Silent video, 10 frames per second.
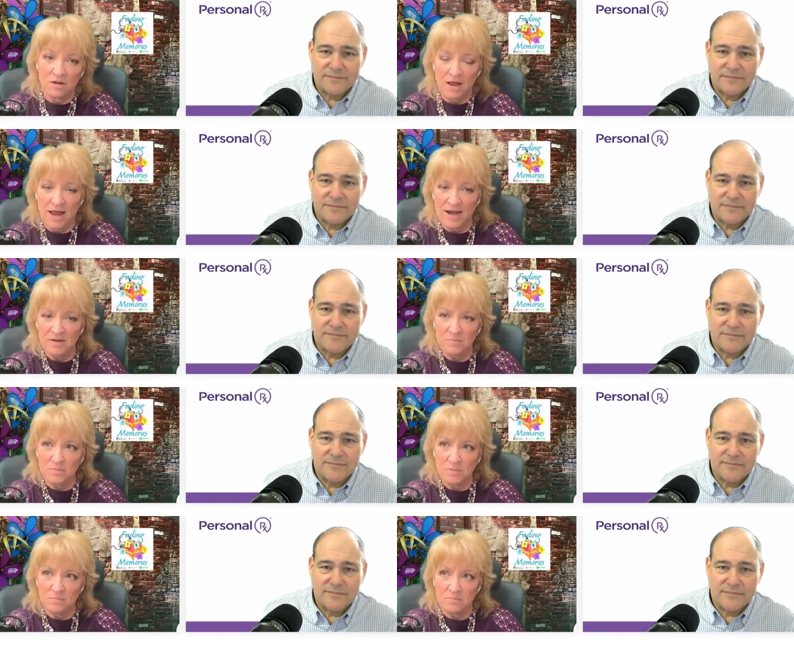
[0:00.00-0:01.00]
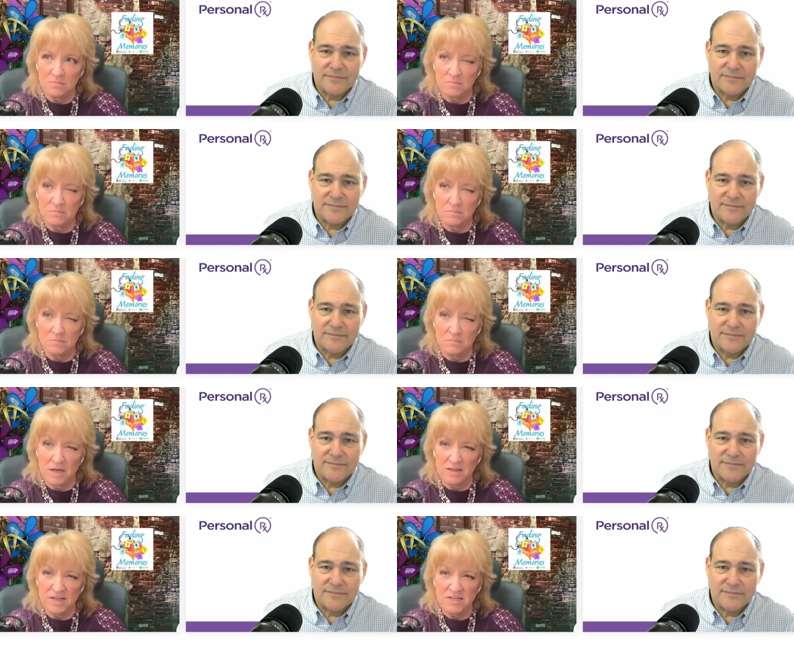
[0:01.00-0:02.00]
Speaker 1: i had a
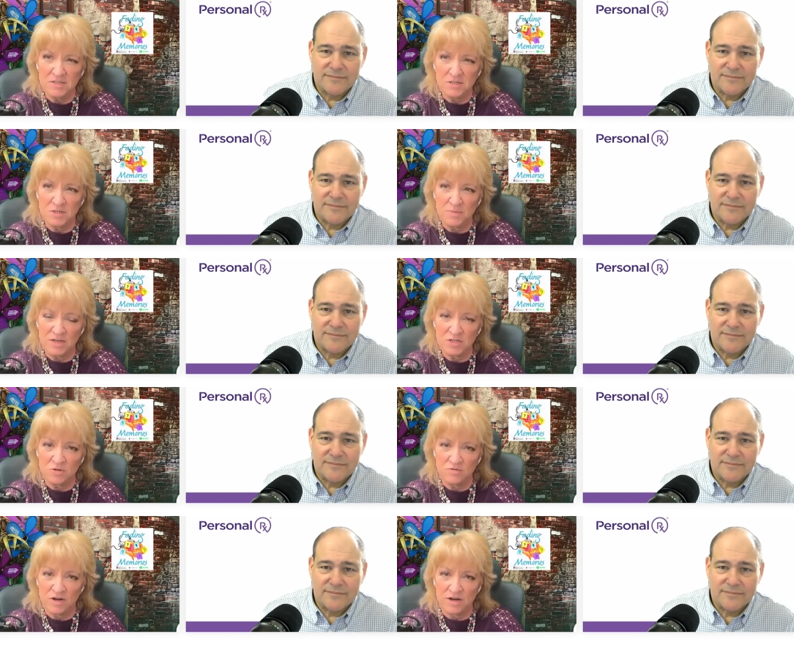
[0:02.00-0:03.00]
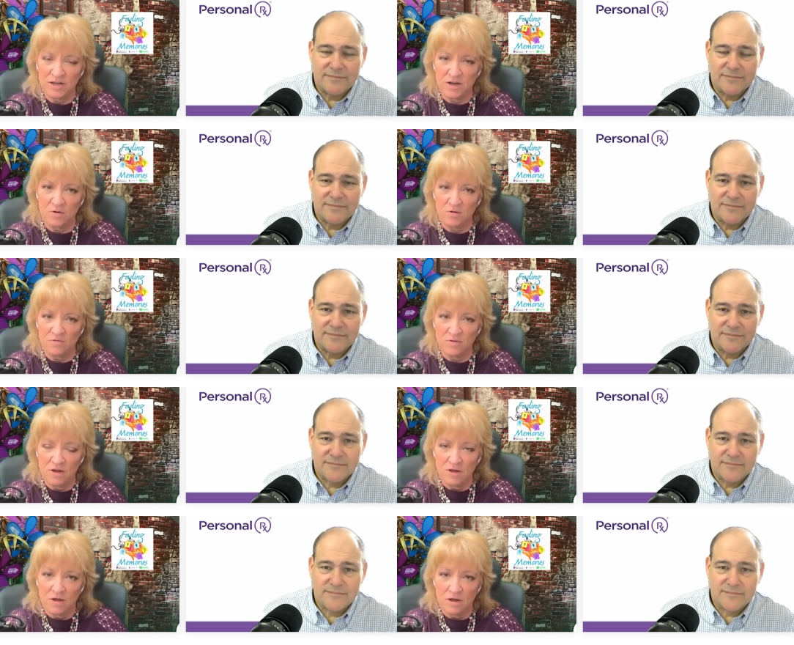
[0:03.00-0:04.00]
at least a semester, if not a year, of
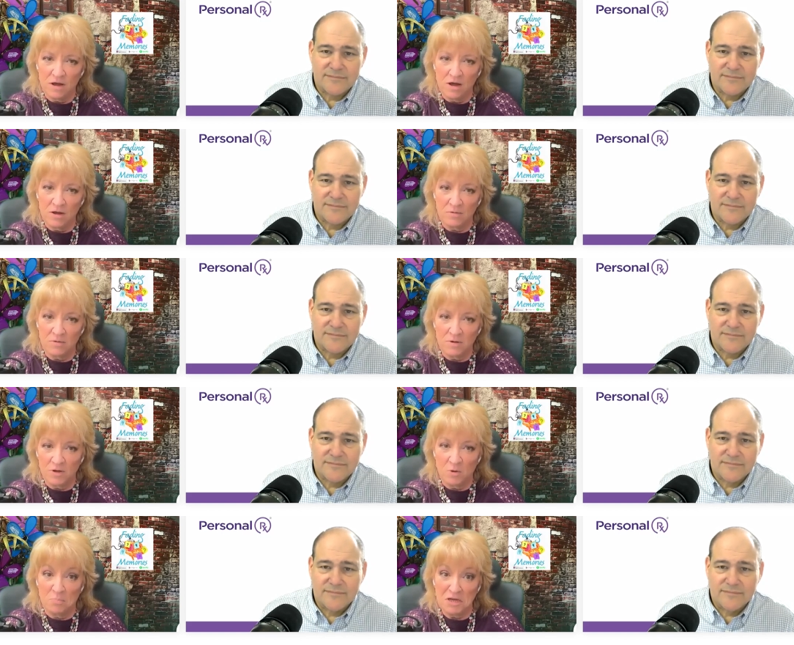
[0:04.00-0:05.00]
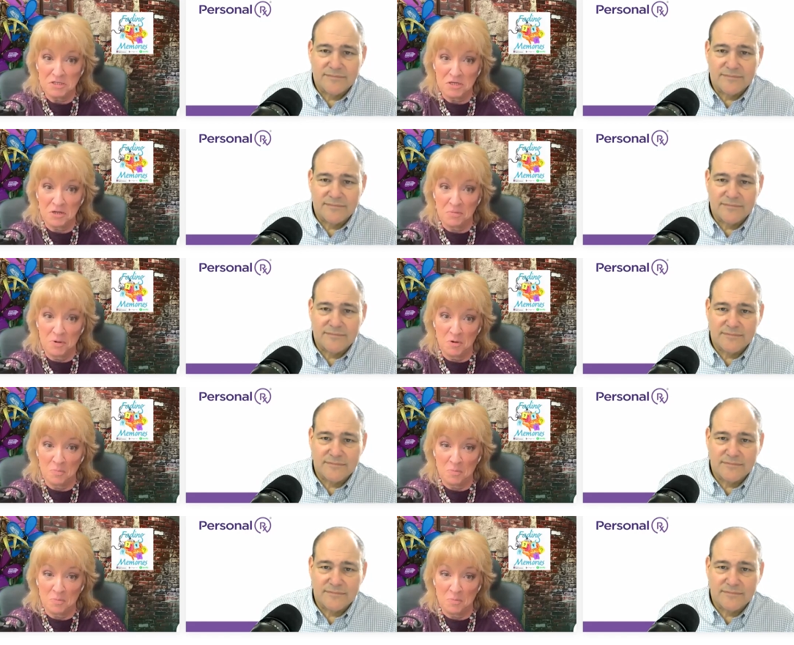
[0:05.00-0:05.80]
uh, you know basic computer